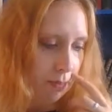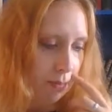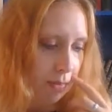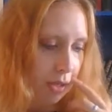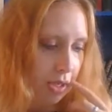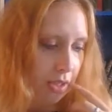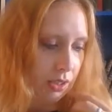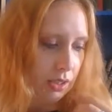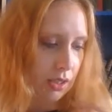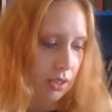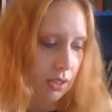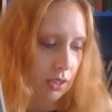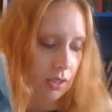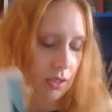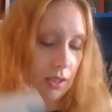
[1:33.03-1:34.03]

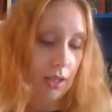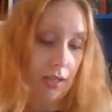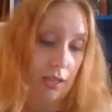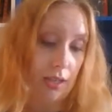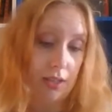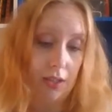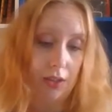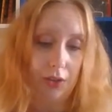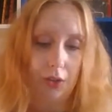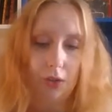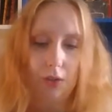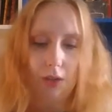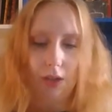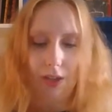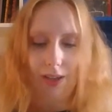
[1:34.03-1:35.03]
and I still
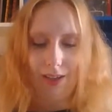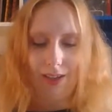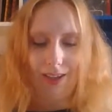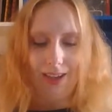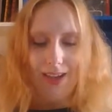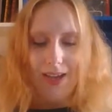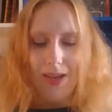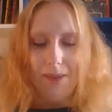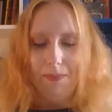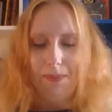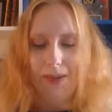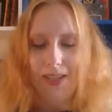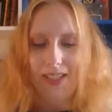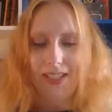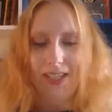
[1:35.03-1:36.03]
do,
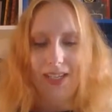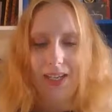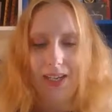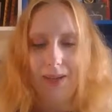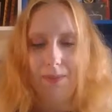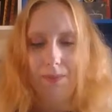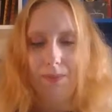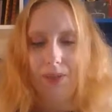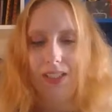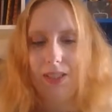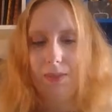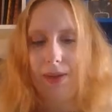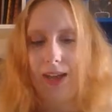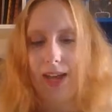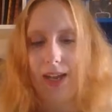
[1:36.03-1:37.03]
but
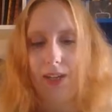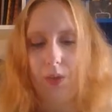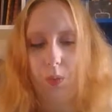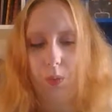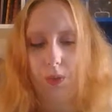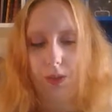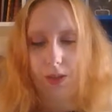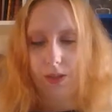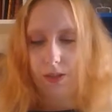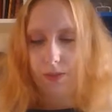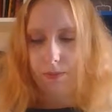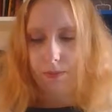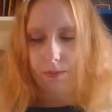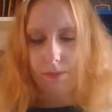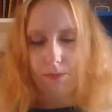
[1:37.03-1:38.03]
Peter Pan was
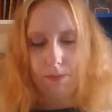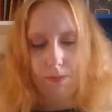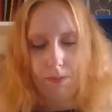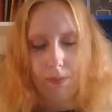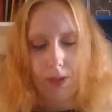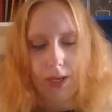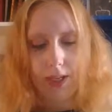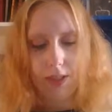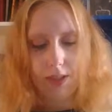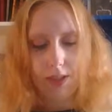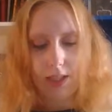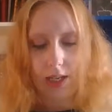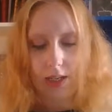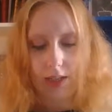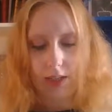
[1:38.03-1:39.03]

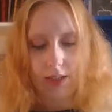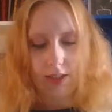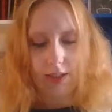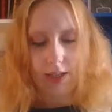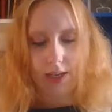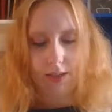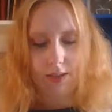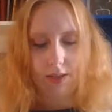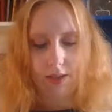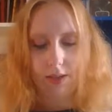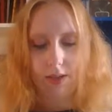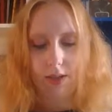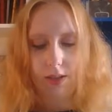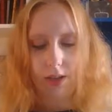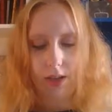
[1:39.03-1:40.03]
painstakingly
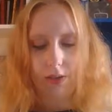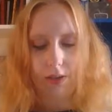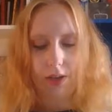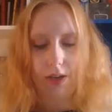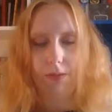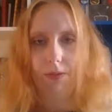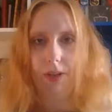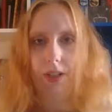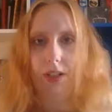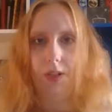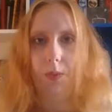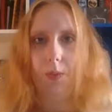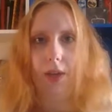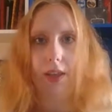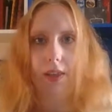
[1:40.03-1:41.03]
sexist now that I've read it,
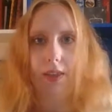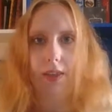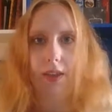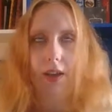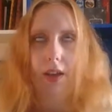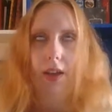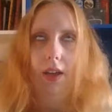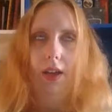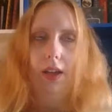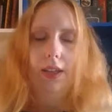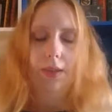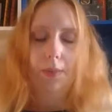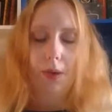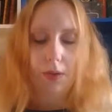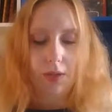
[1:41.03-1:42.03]
with
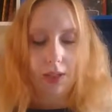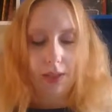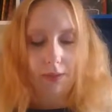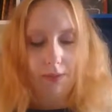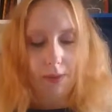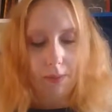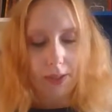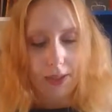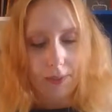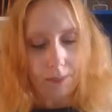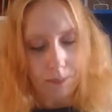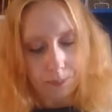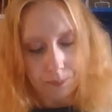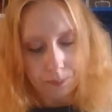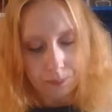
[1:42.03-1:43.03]
supposedly
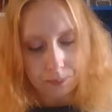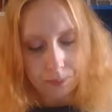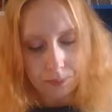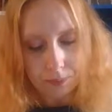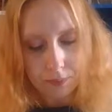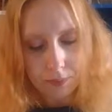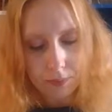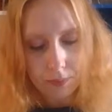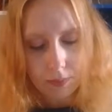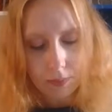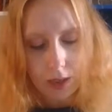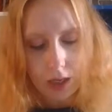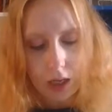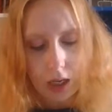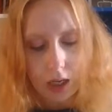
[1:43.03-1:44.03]
feminine
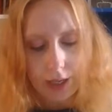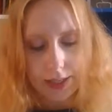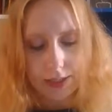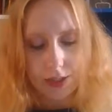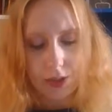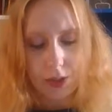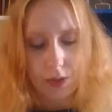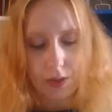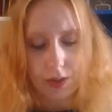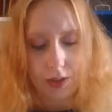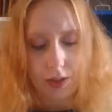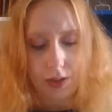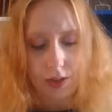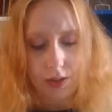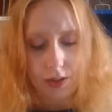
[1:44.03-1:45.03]
eyes during
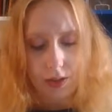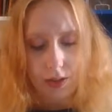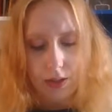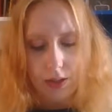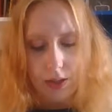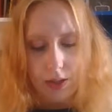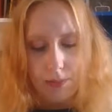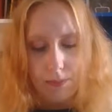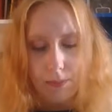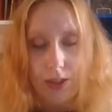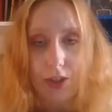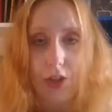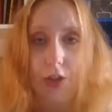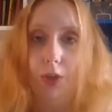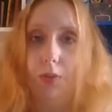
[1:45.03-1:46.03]
the Me
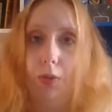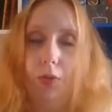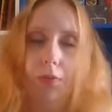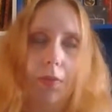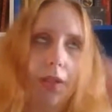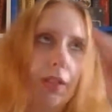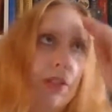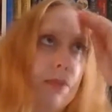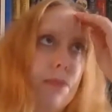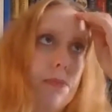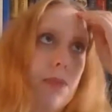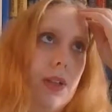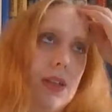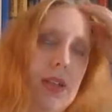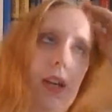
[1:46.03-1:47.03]
Too movement,
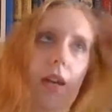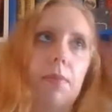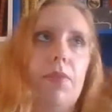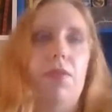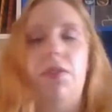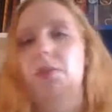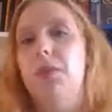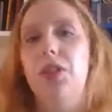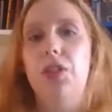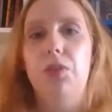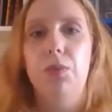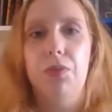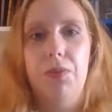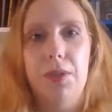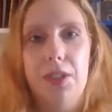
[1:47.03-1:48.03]
in times of the Me Too
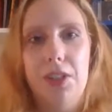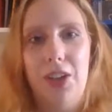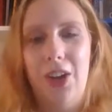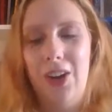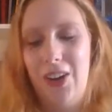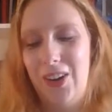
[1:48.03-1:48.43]
movement. So